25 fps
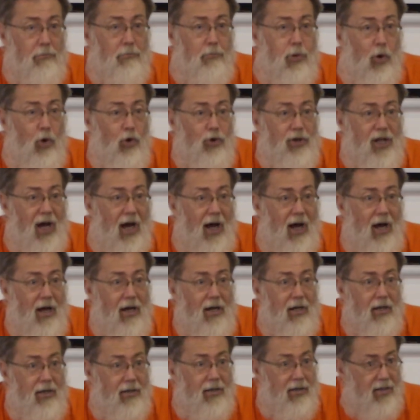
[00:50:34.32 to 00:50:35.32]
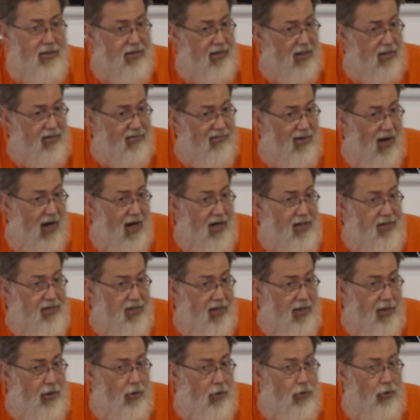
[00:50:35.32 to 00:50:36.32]
Buddha is
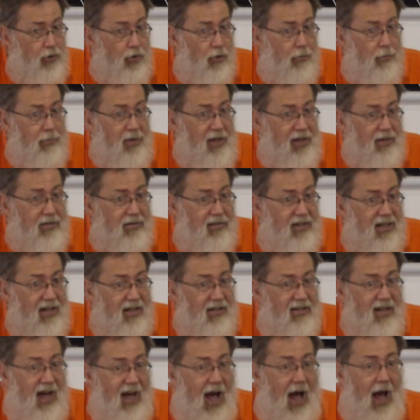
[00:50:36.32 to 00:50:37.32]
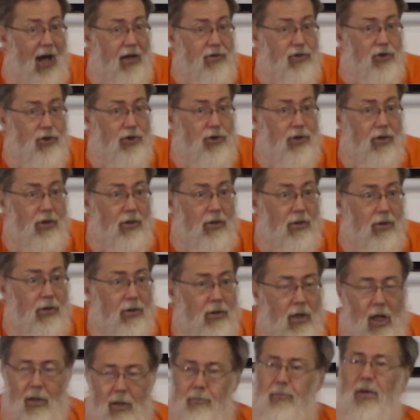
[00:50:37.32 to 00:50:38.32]
advising you to be detached.
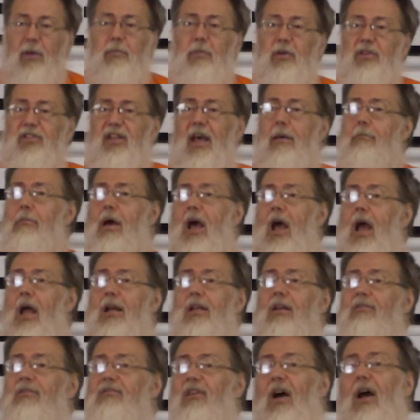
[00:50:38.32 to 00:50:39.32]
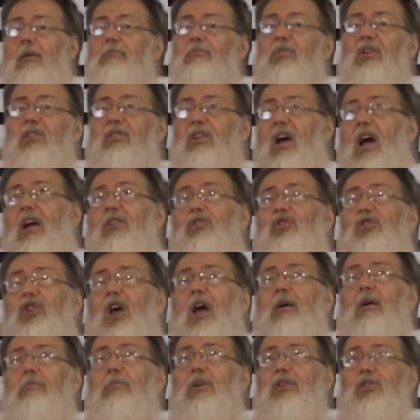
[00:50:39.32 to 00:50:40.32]
And people say, man, if I'm detached,
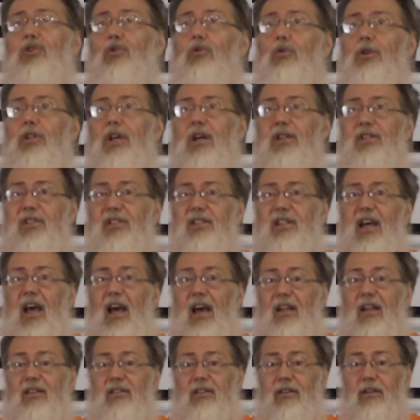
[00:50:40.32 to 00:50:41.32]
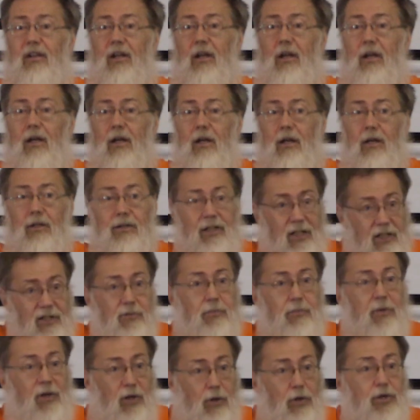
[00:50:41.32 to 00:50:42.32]
I'm as good as dead. That's
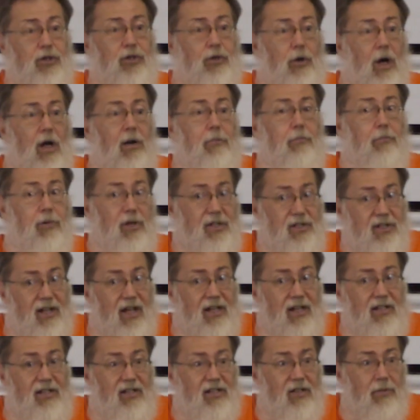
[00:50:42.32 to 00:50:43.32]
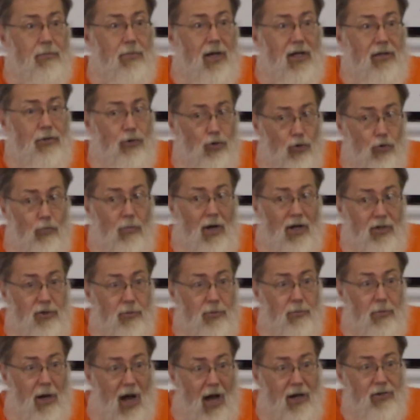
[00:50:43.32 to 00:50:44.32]
because you are possessed by too
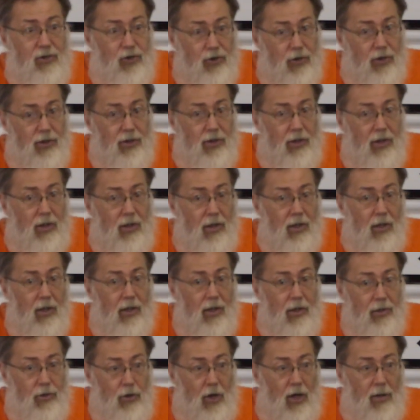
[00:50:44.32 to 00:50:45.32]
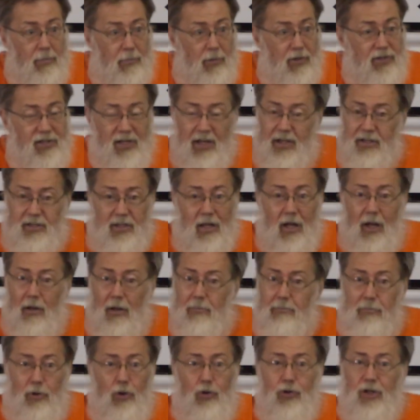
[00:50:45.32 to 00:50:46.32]
much passion. You are possessed.
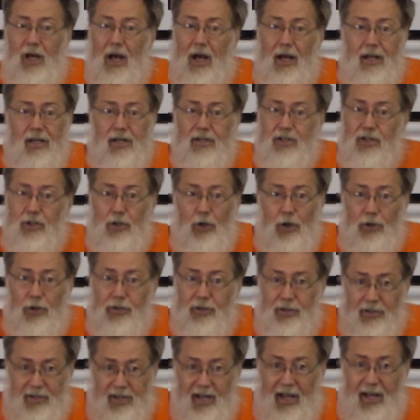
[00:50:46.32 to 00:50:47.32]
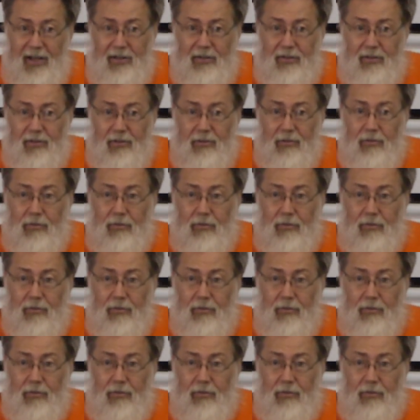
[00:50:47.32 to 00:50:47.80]
Buddha is not dead.